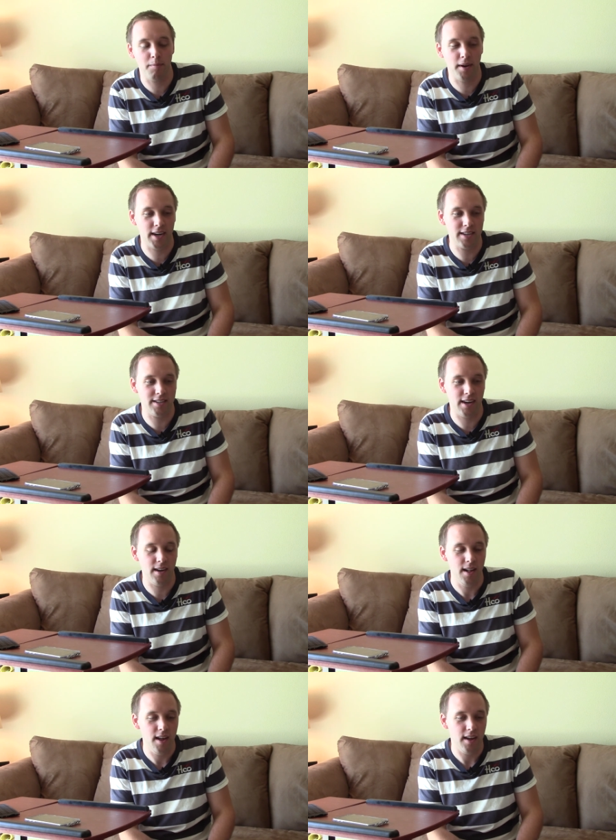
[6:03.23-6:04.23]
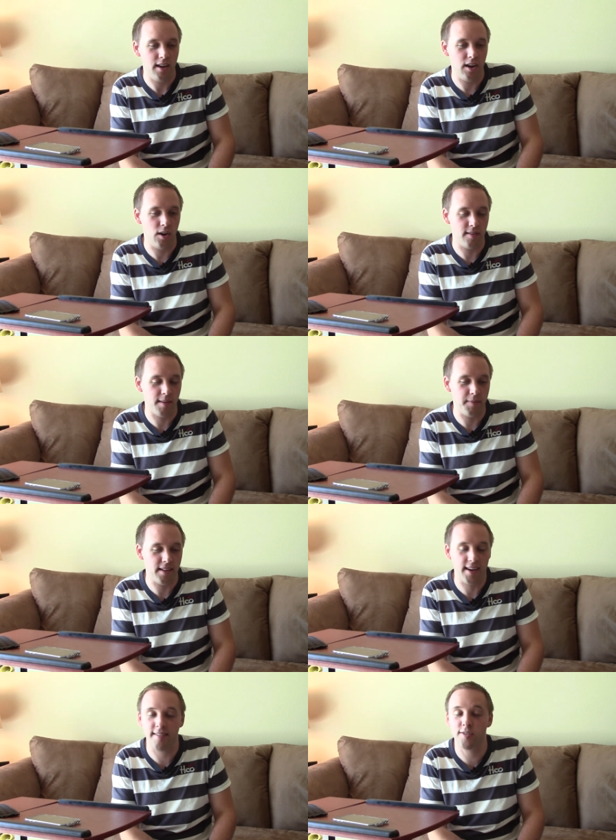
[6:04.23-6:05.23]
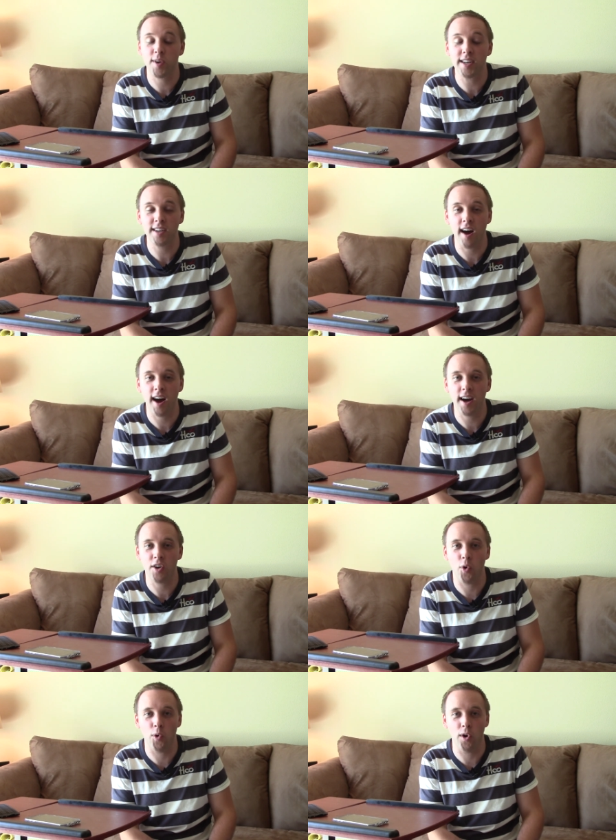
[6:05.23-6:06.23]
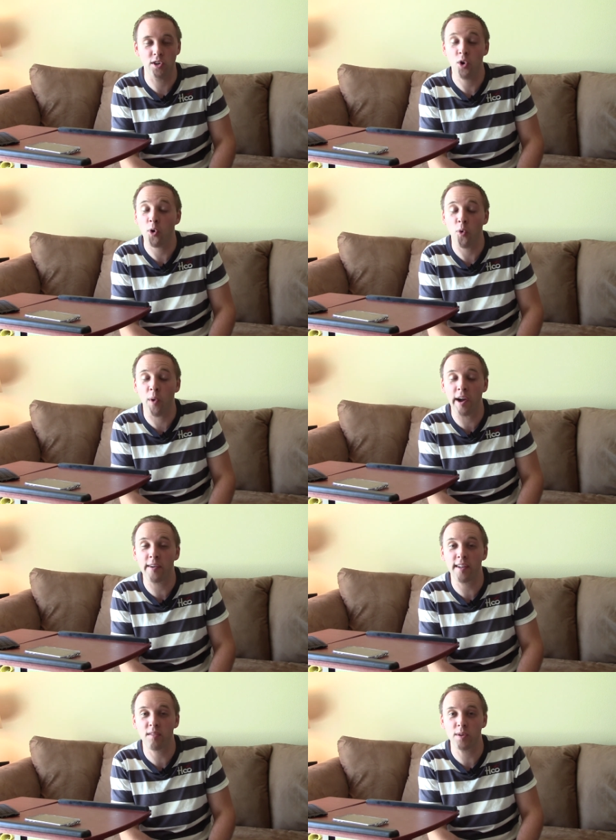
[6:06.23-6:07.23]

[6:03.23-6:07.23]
bring it to you know something like Straight Talk or Total Wireless,